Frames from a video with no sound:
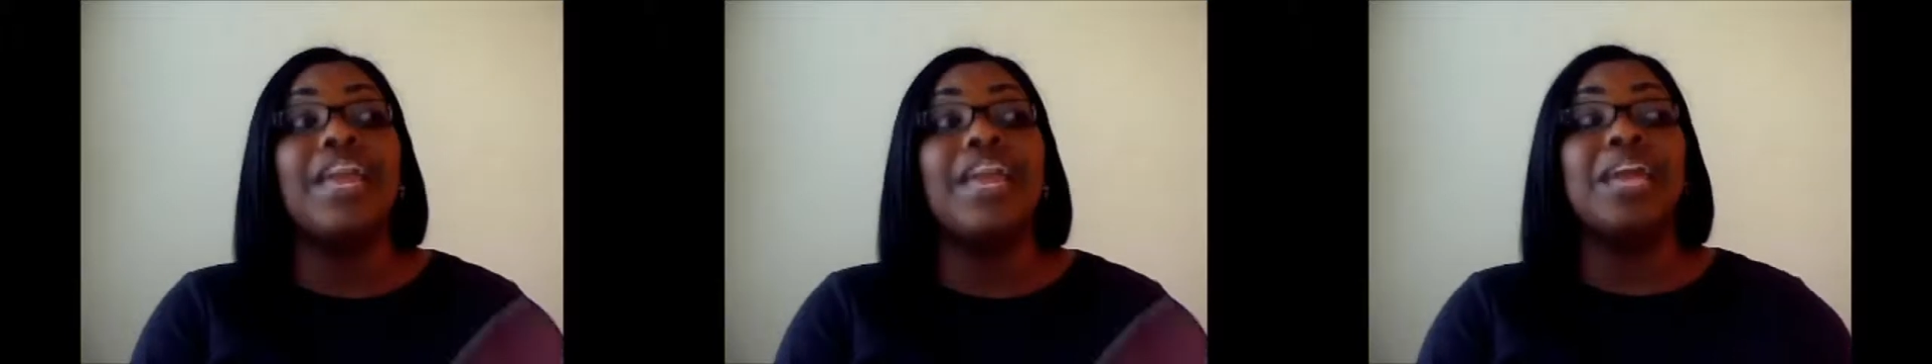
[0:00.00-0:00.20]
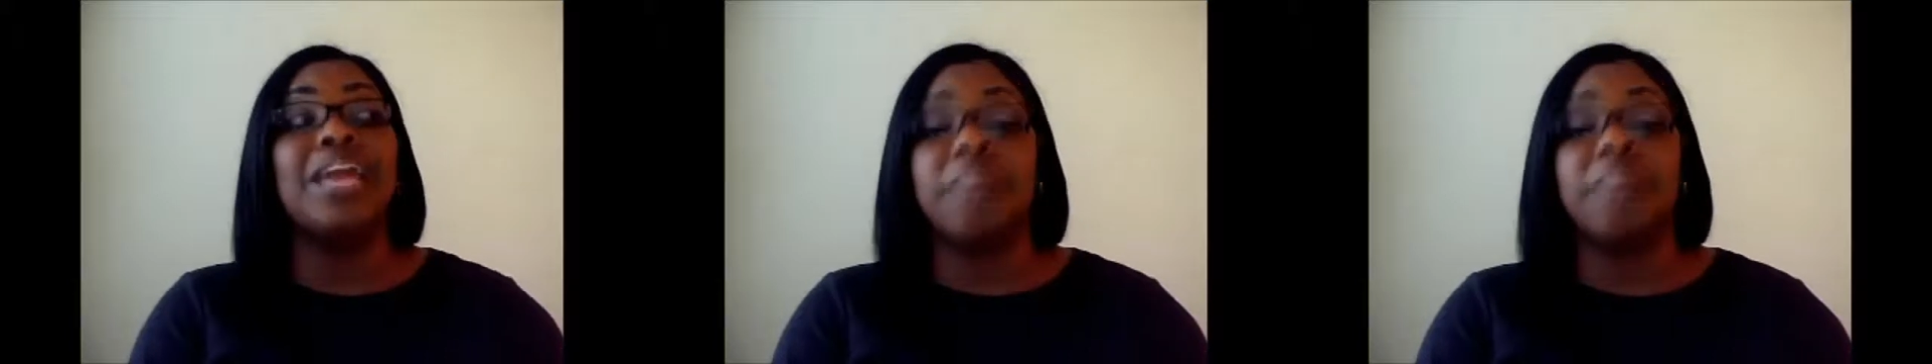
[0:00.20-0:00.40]

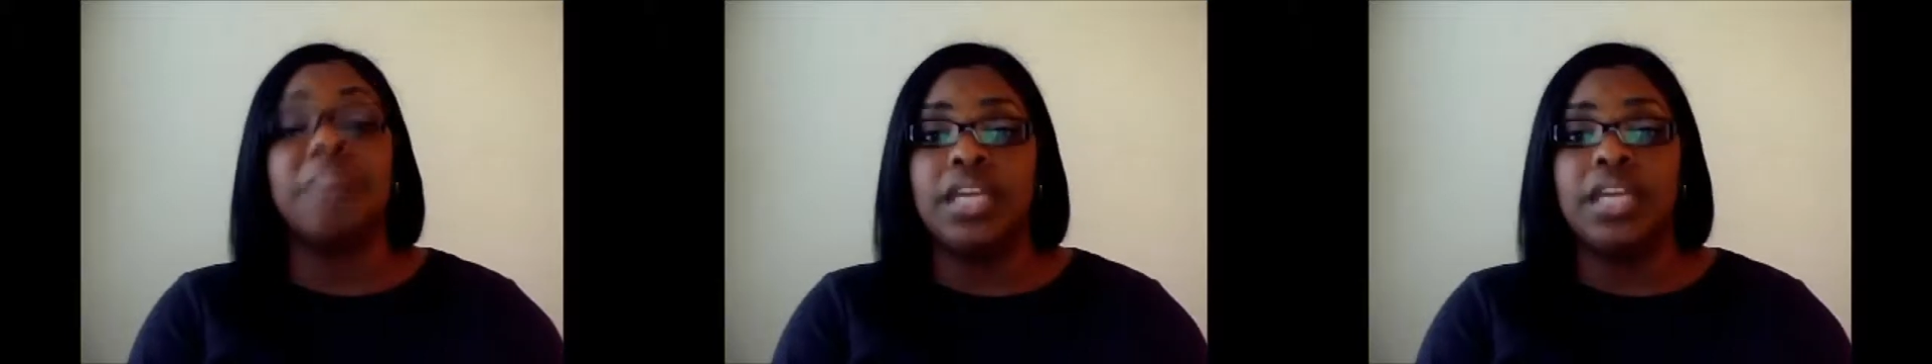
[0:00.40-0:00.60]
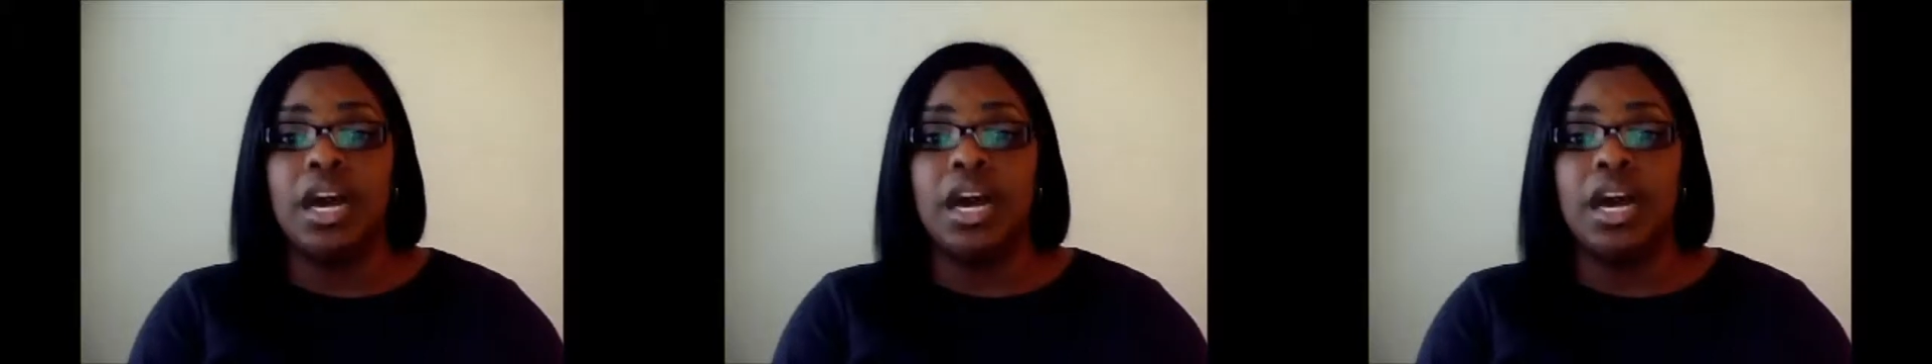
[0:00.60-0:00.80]
and
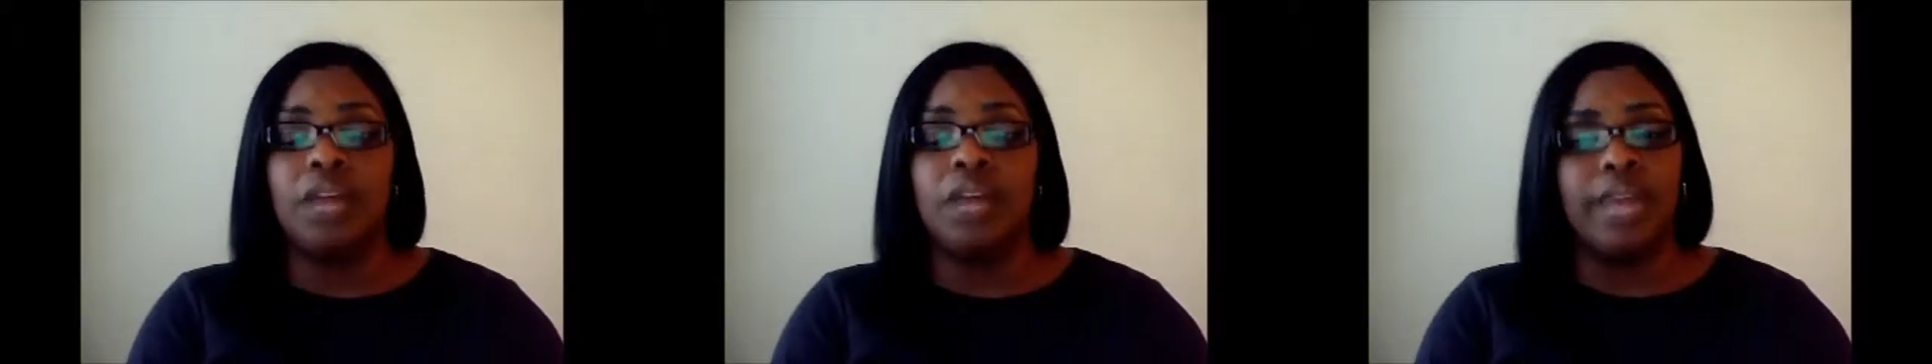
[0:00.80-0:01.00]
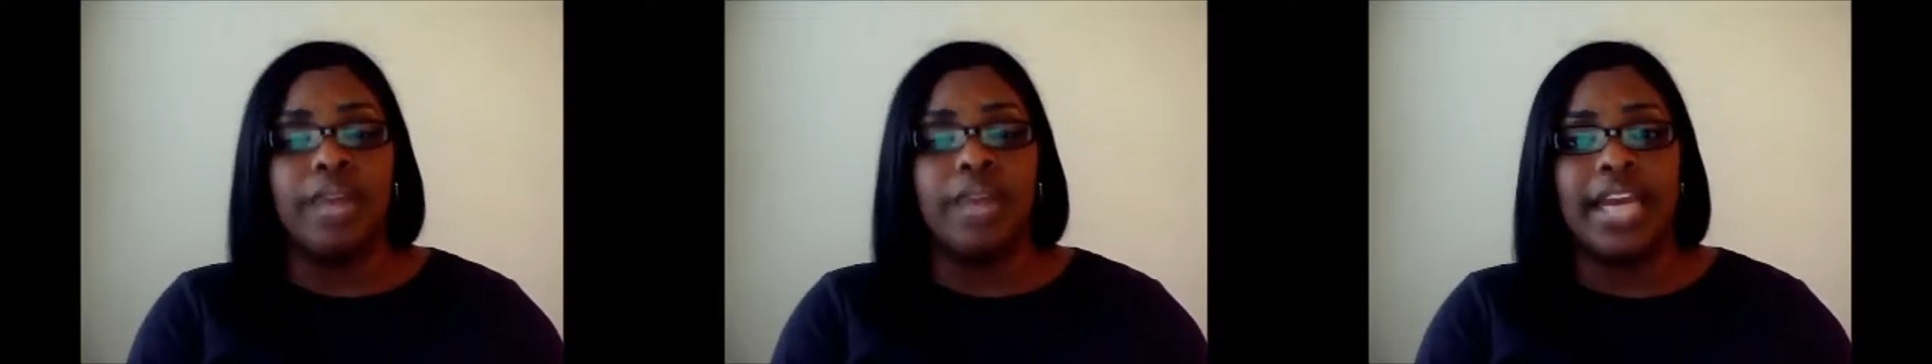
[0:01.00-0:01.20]

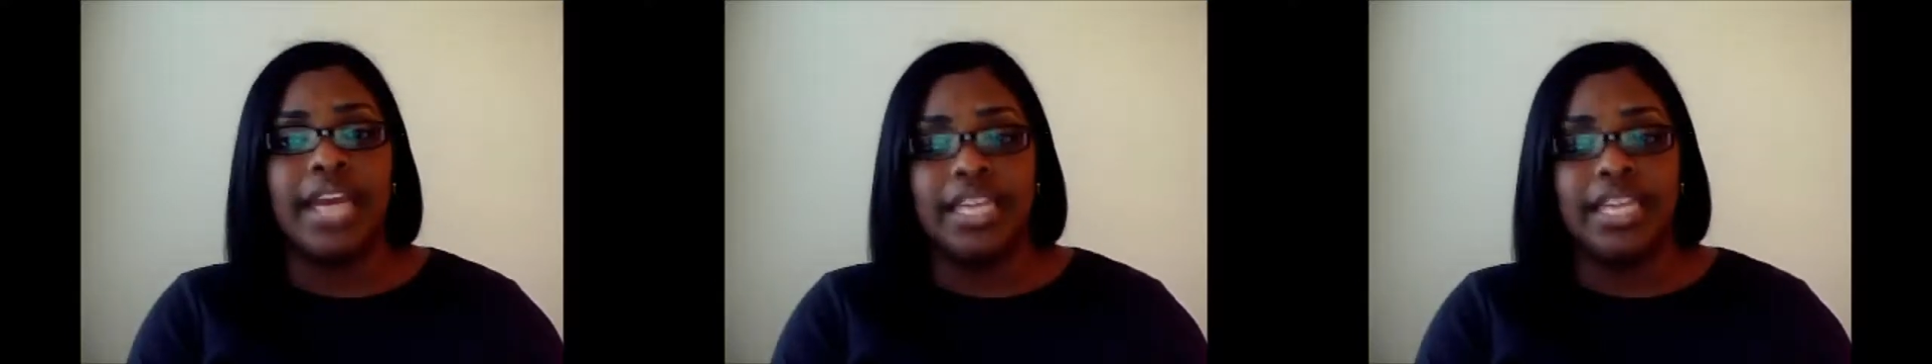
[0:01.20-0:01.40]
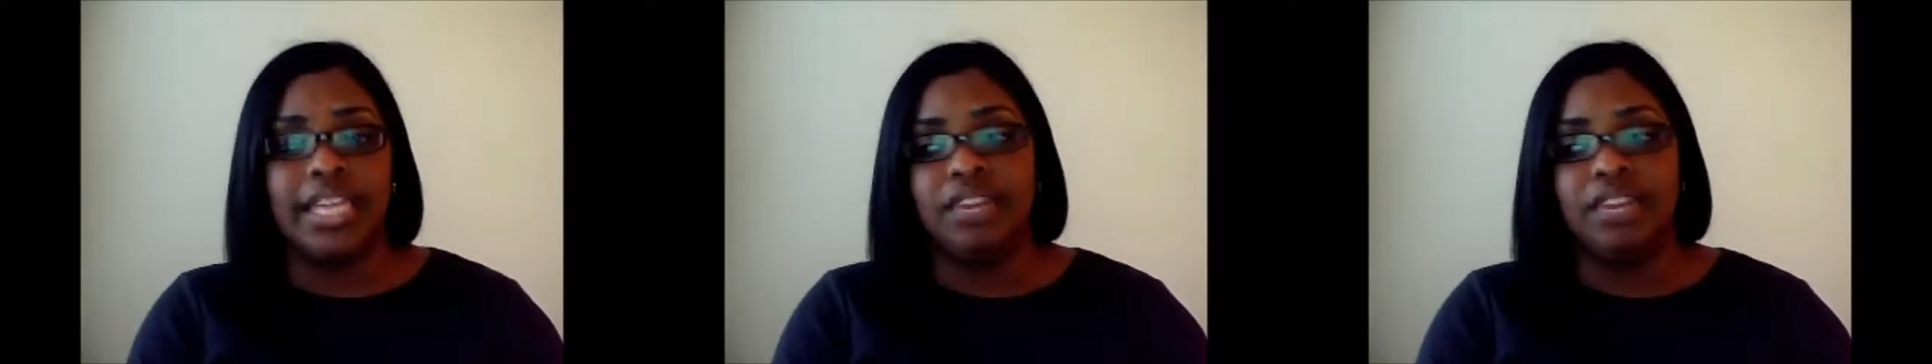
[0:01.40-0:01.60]
beyond what I
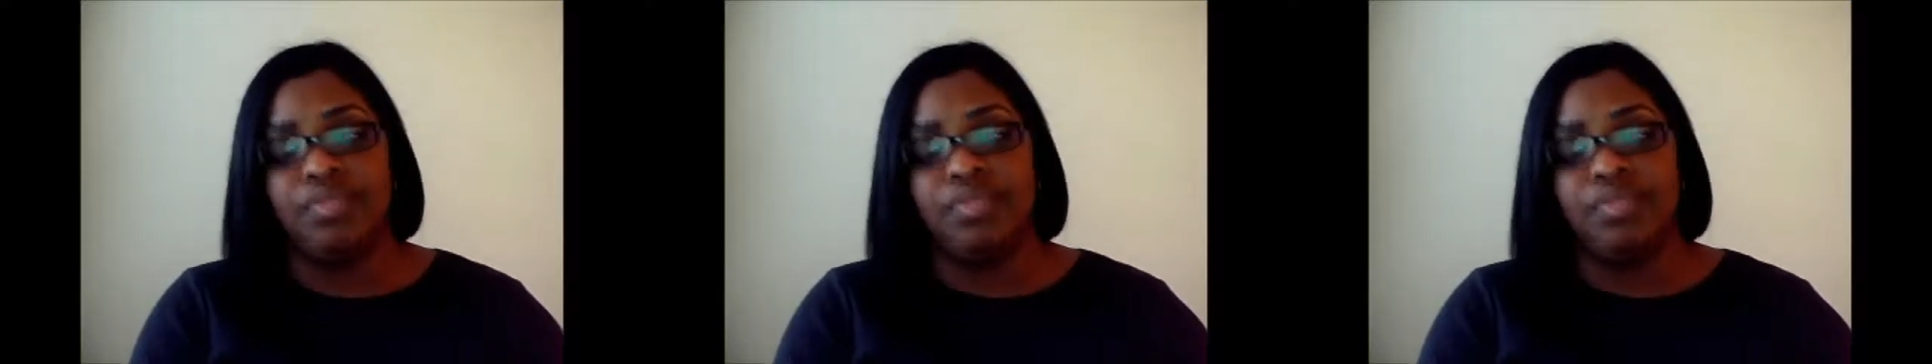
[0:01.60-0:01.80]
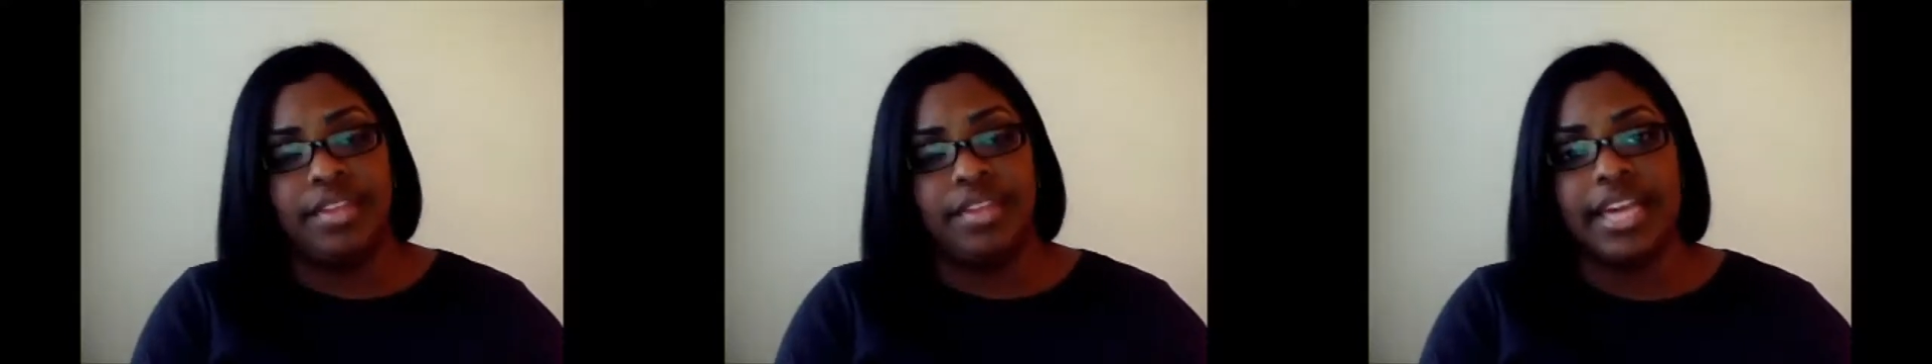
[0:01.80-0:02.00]
needed
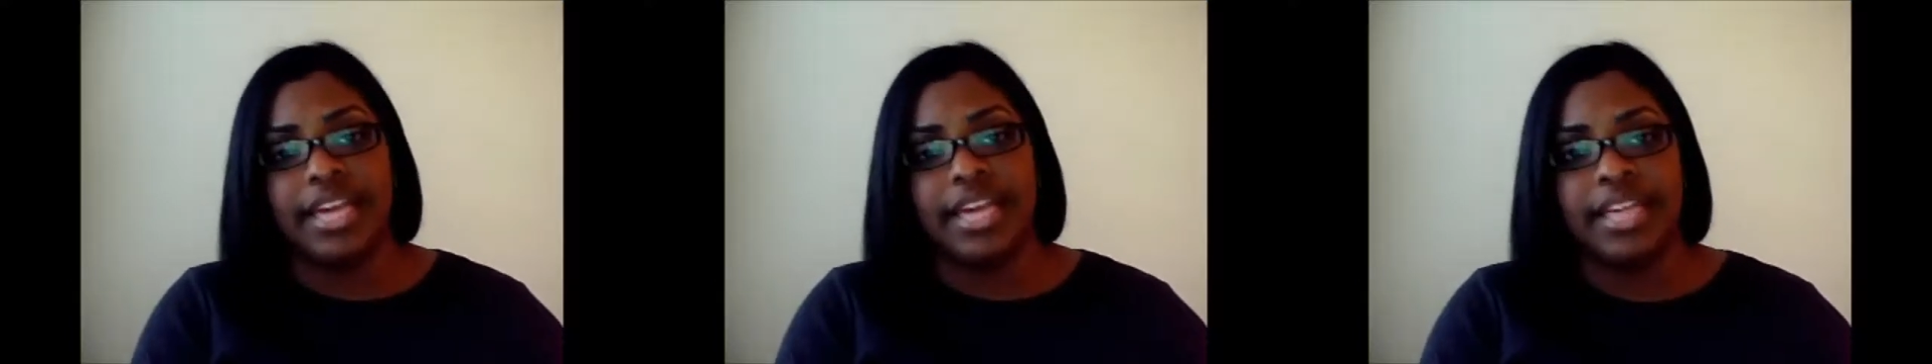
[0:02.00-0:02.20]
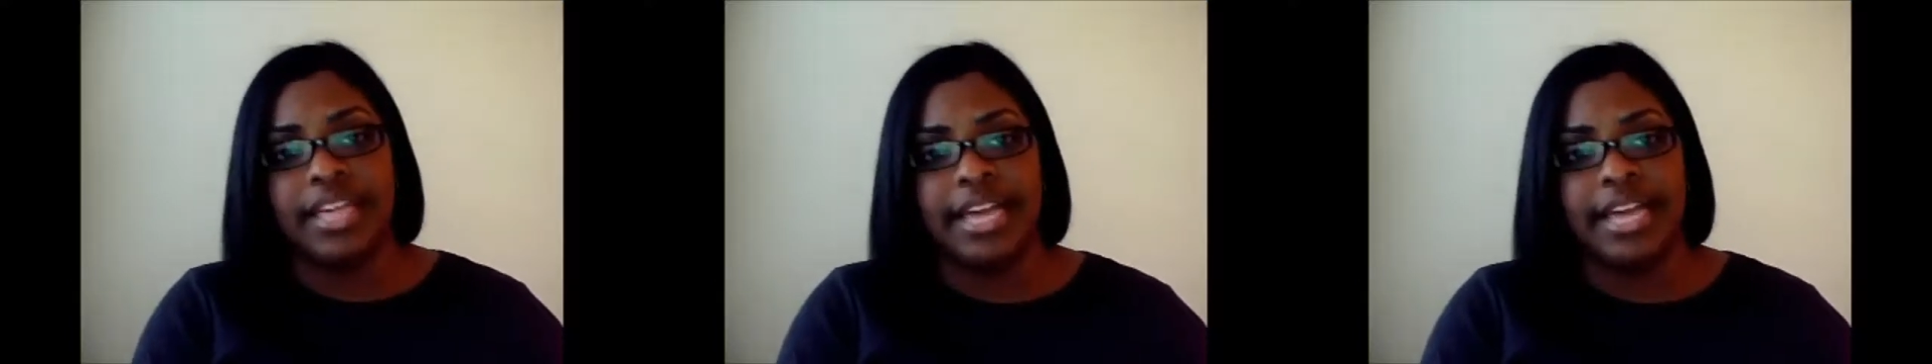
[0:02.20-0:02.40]
for that
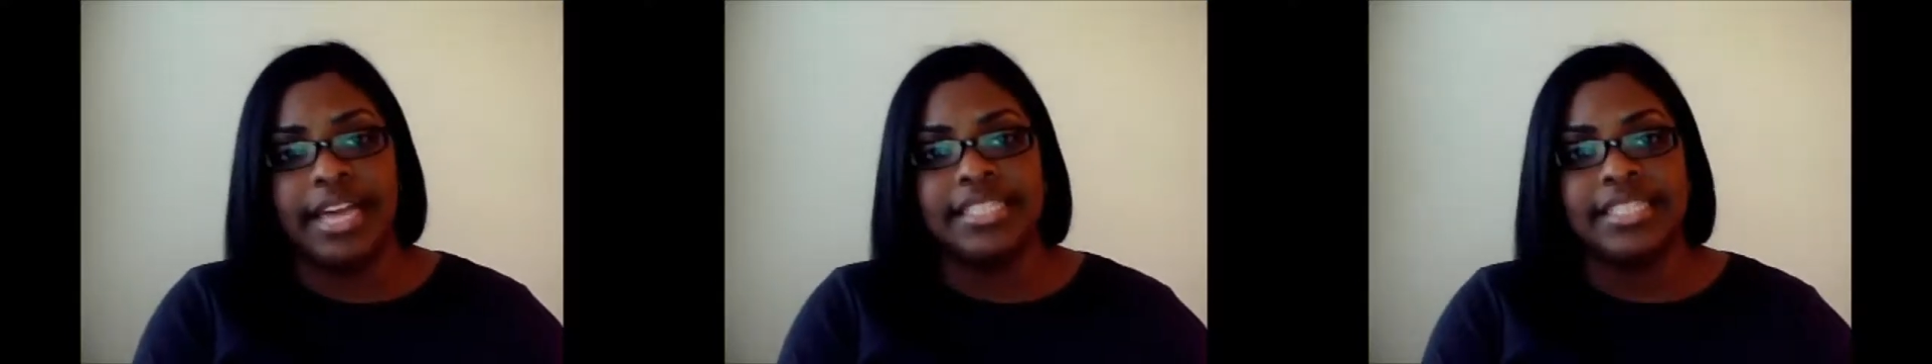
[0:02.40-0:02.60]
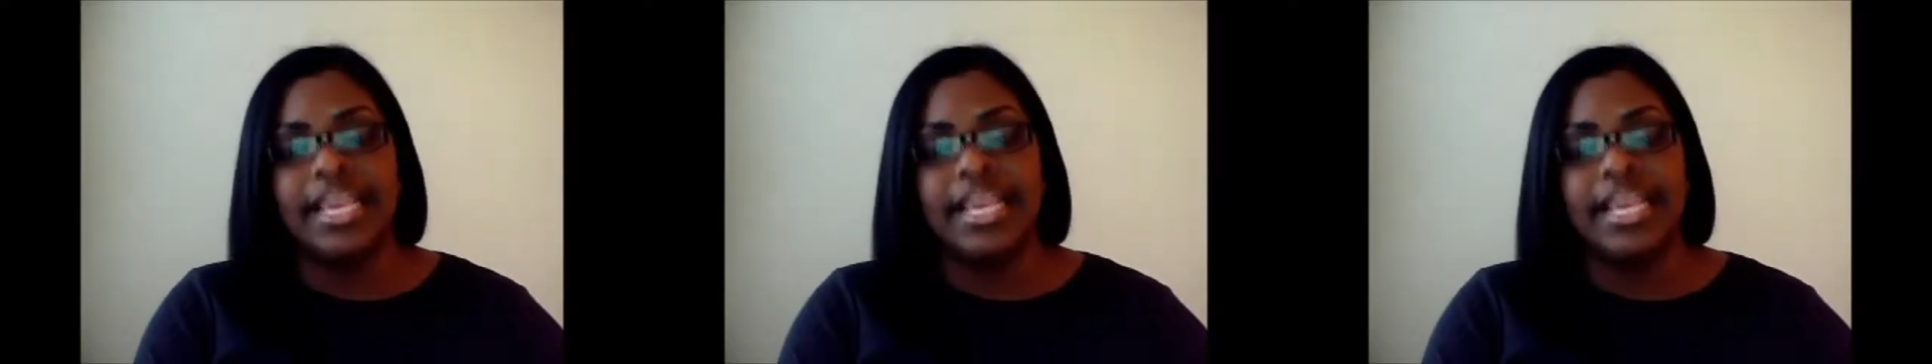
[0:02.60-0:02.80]
class.